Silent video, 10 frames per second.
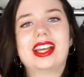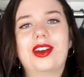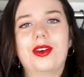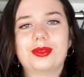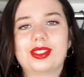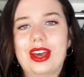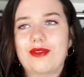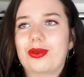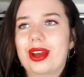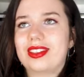I almost
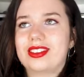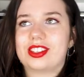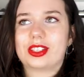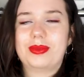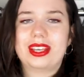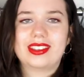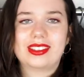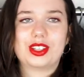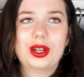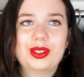never wear this just because the
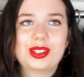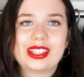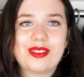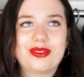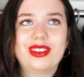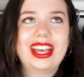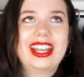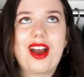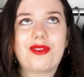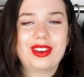shoulders never fit any
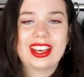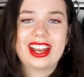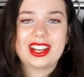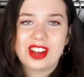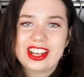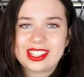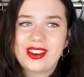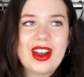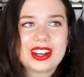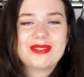outfit, and I tried so
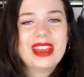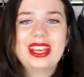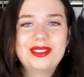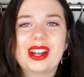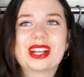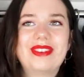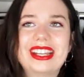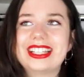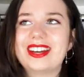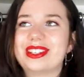hard to make it work, but
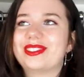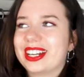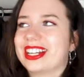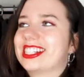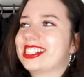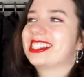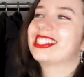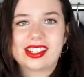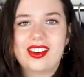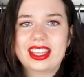it never works.
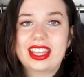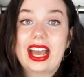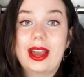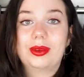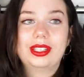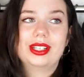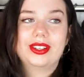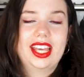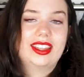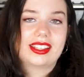So I think I will
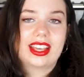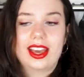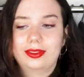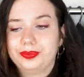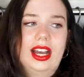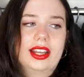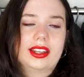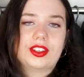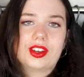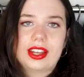donate this again and
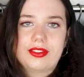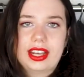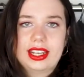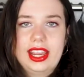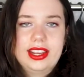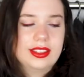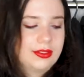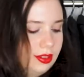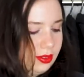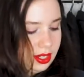try and find a
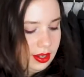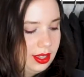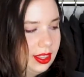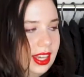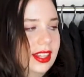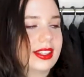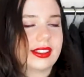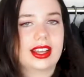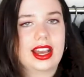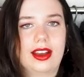different one that doesn't
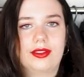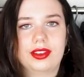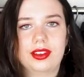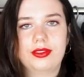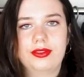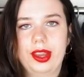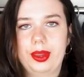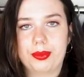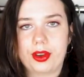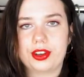have very
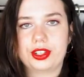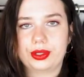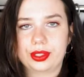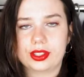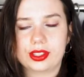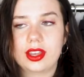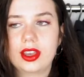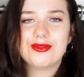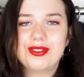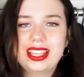broad shoulders. I
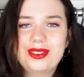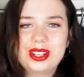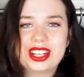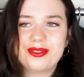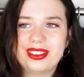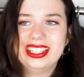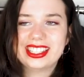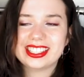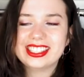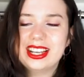really wish it
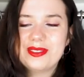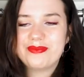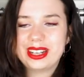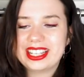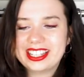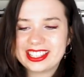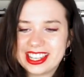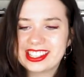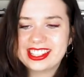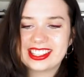fit, but it
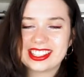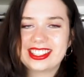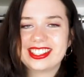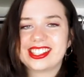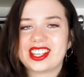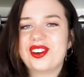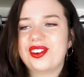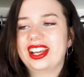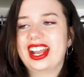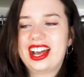doesn't, so
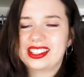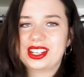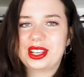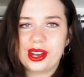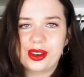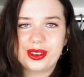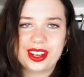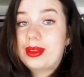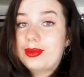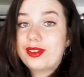it has to go.
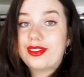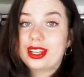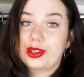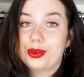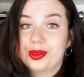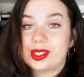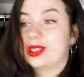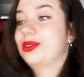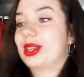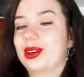Maybe I'll find a cool one
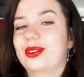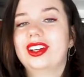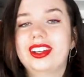soon though.